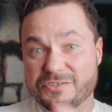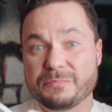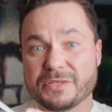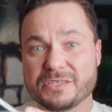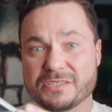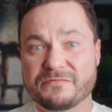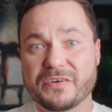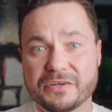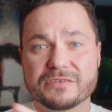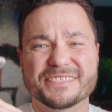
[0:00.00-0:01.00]
typically is
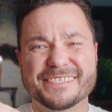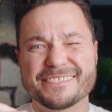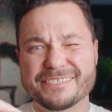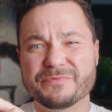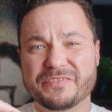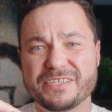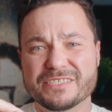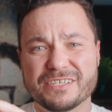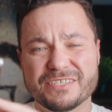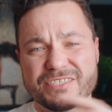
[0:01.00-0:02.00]
very consistent with these
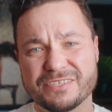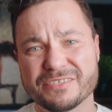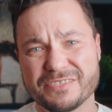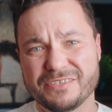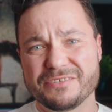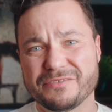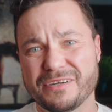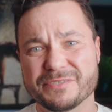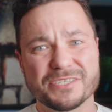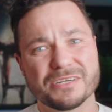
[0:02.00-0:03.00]
guys, so
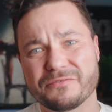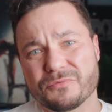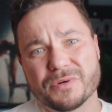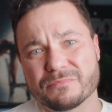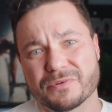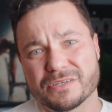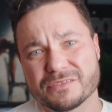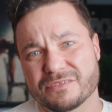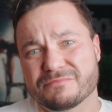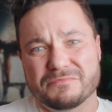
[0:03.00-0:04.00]
I'm a sucker for one
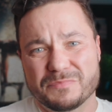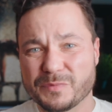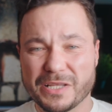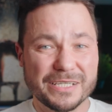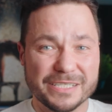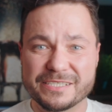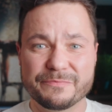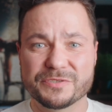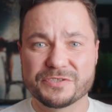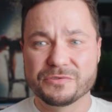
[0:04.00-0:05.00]
brand. I like
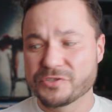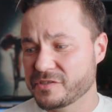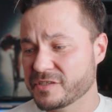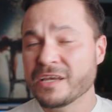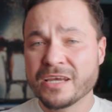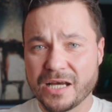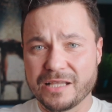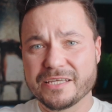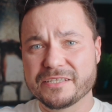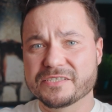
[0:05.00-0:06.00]
simple solutions. I'll
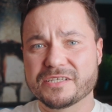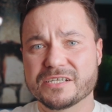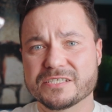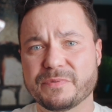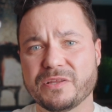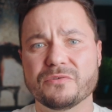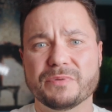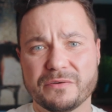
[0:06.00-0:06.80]
link these guys below, but